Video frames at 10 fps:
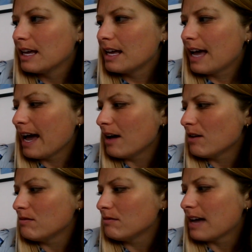
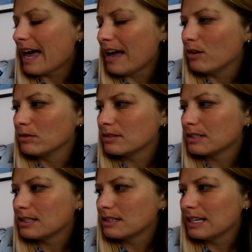"How
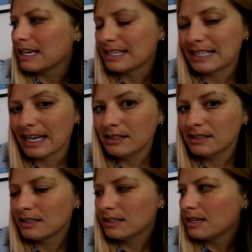else," he said,
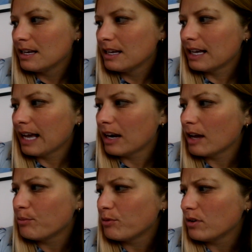"can
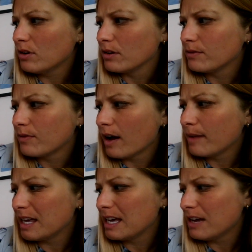I prove I'm
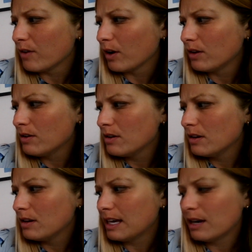the hero
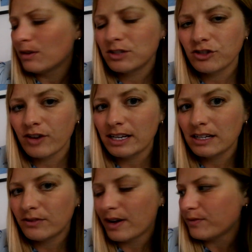who killed the dreaded
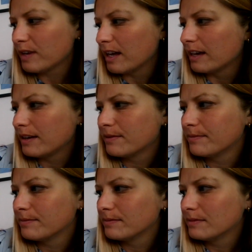Fafnir?"
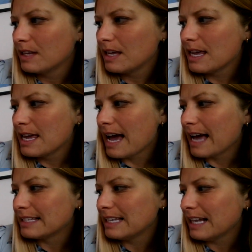
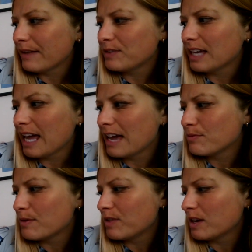As he left the cave
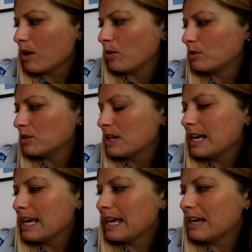with the gold,
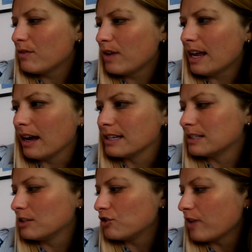he realized
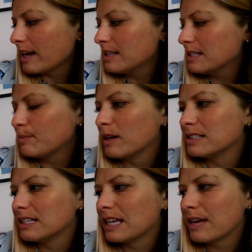the dragon's blood
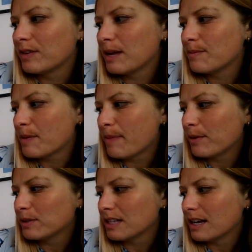had given him the
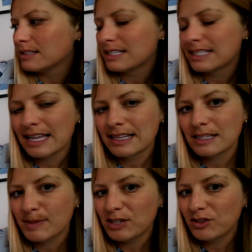power to understand the
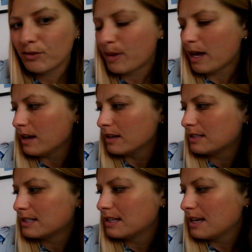speech of birds,